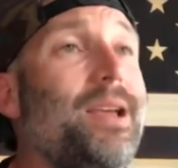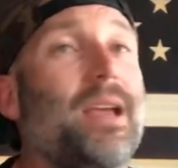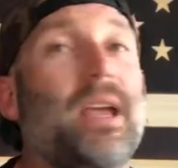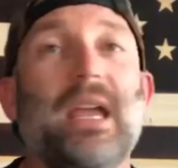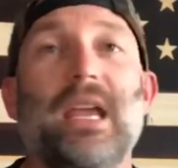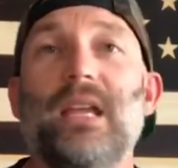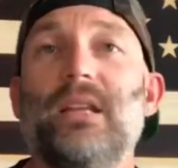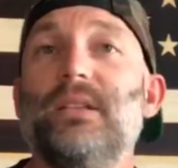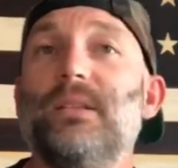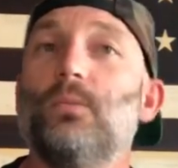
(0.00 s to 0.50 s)

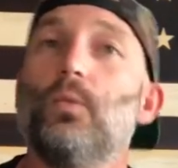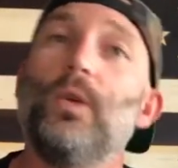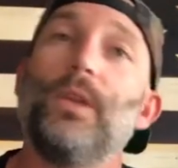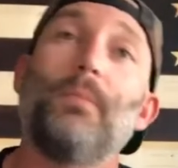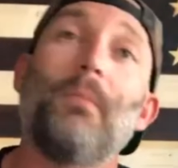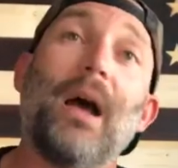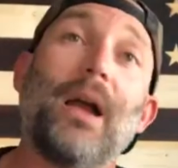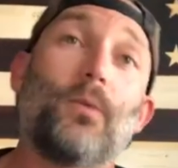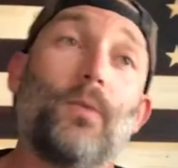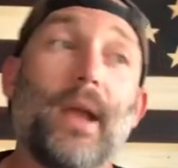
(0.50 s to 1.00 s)
And with
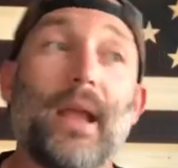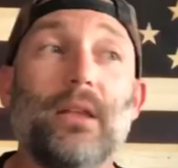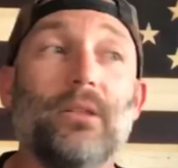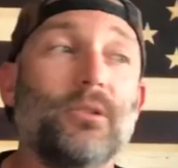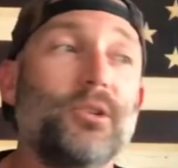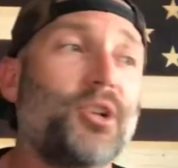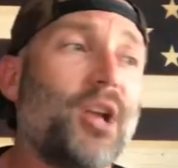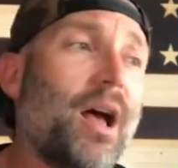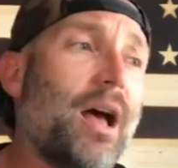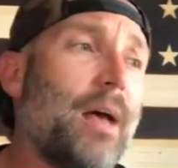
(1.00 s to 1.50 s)
my
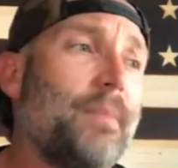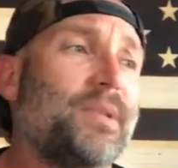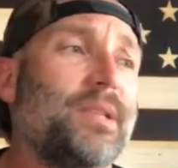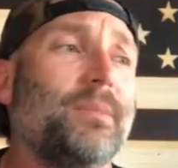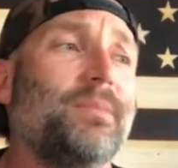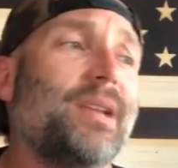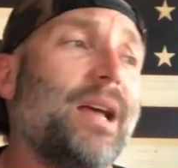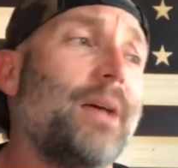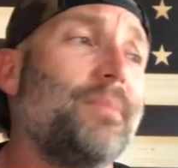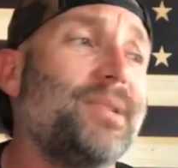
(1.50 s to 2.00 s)
regular job,
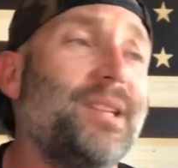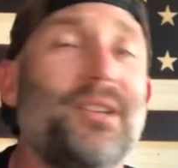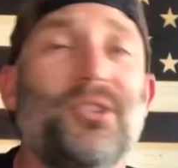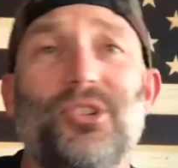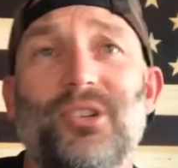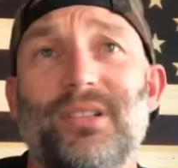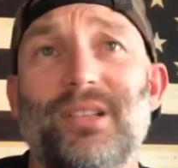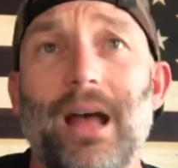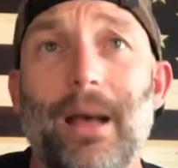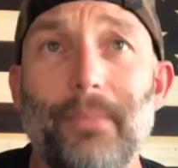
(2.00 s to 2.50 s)
sometimes that's
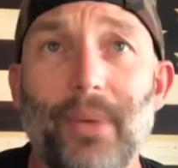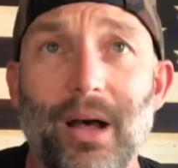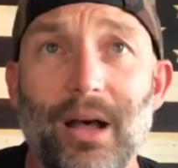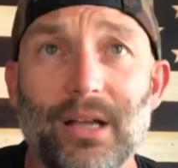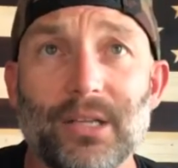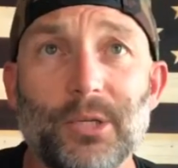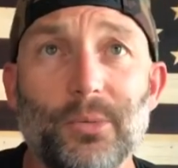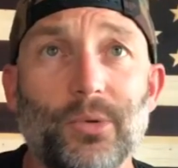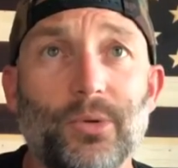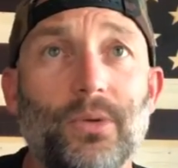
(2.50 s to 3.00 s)
just not
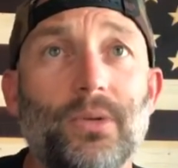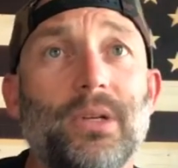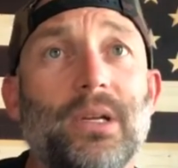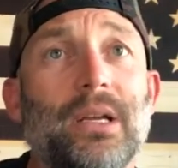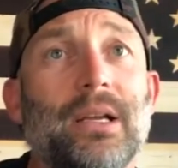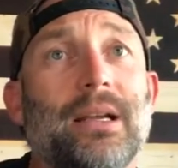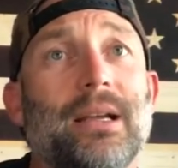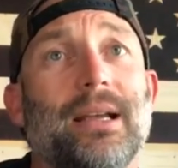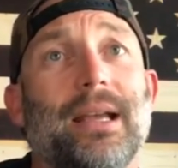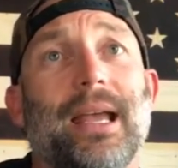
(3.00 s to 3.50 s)
possible,
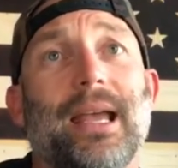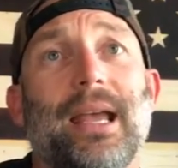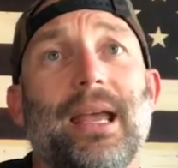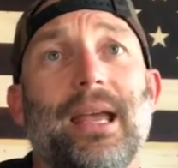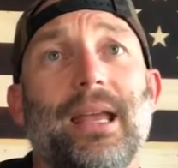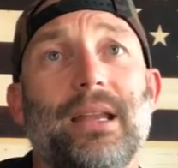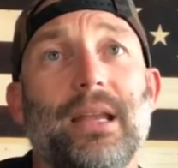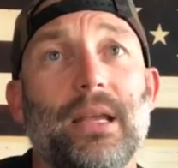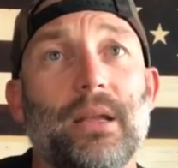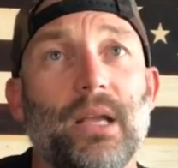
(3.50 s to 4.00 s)

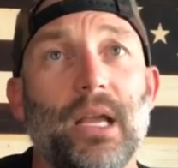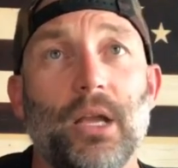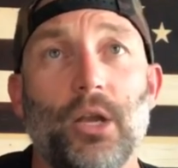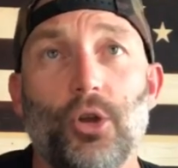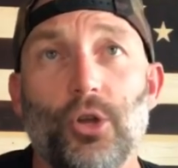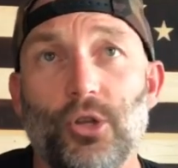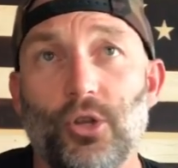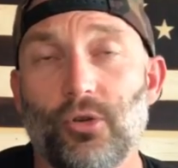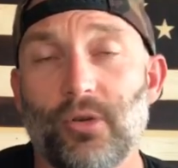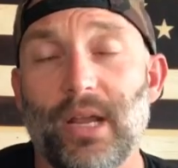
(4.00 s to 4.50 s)
and it
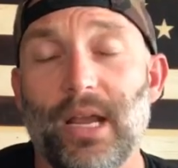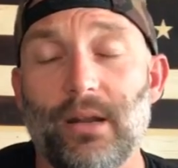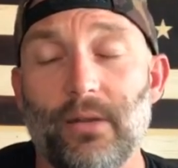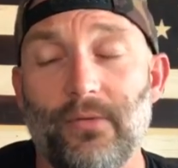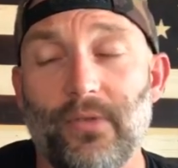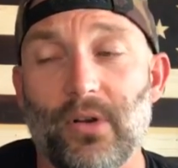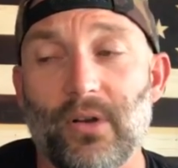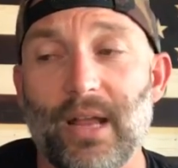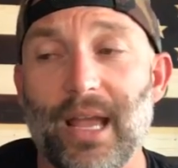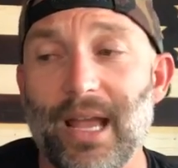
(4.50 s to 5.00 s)
could create a
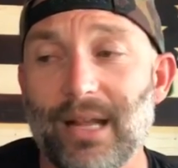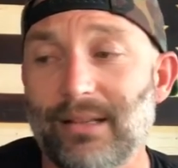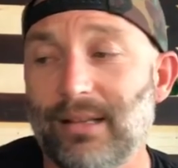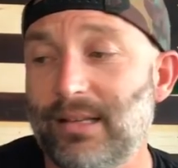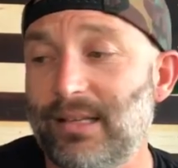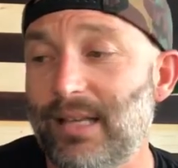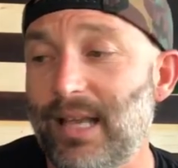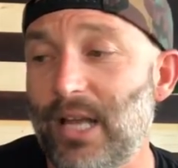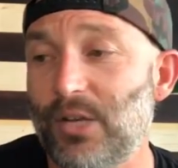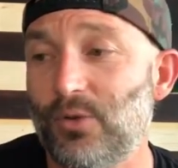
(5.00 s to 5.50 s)
very hectic
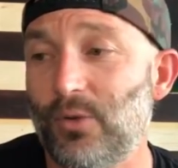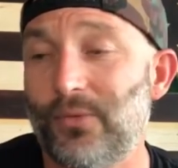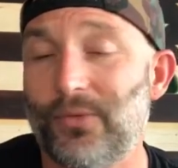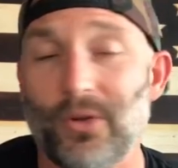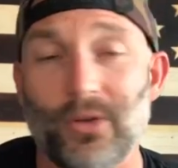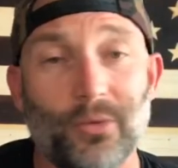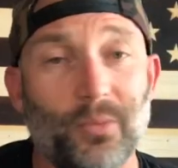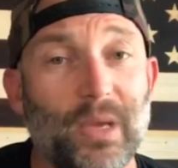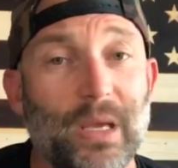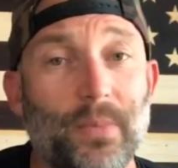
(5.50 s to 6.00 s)
schedule for
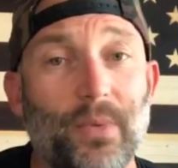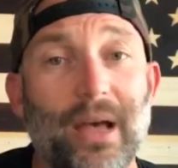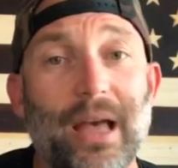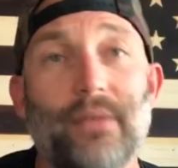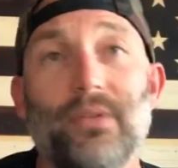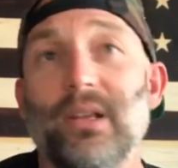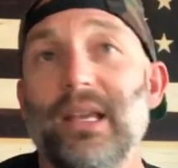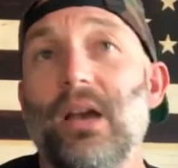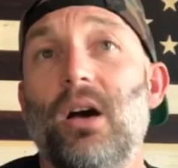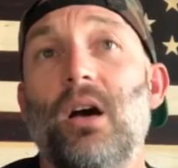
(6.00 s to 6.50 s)
other people
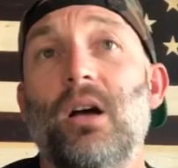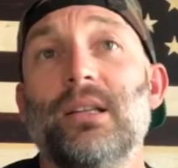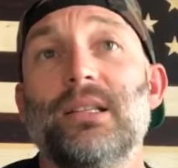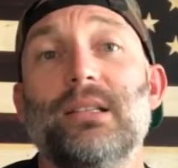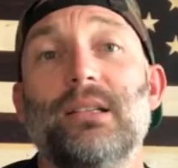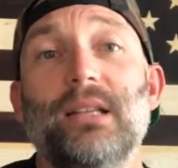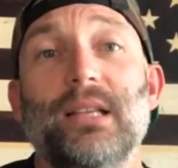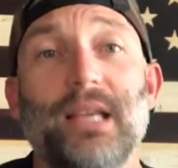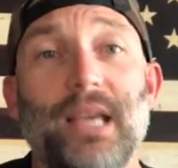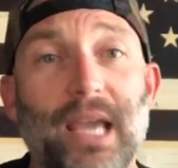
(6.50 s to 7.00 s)
having to
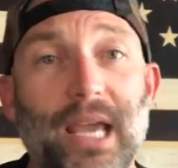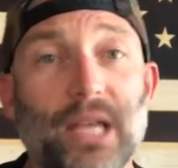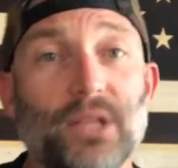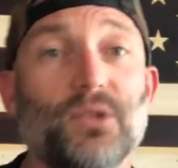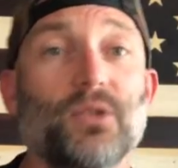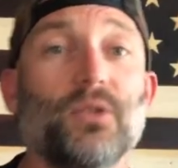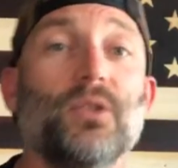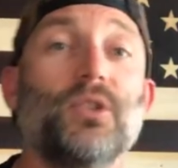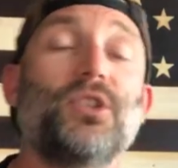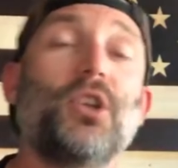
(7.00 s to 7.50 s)
constantly
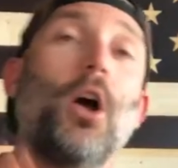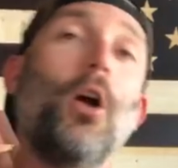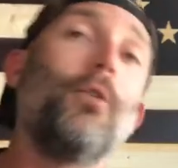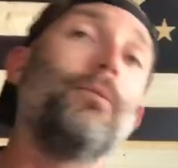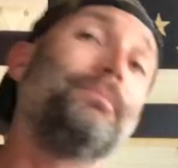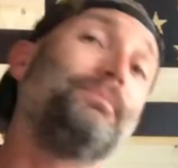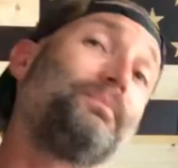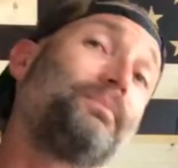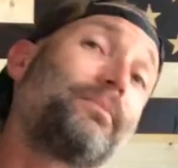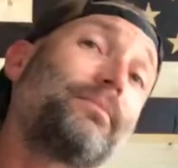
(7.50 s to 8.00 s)
cancel.
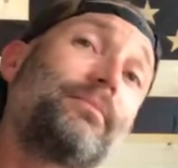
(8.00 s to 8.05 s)
So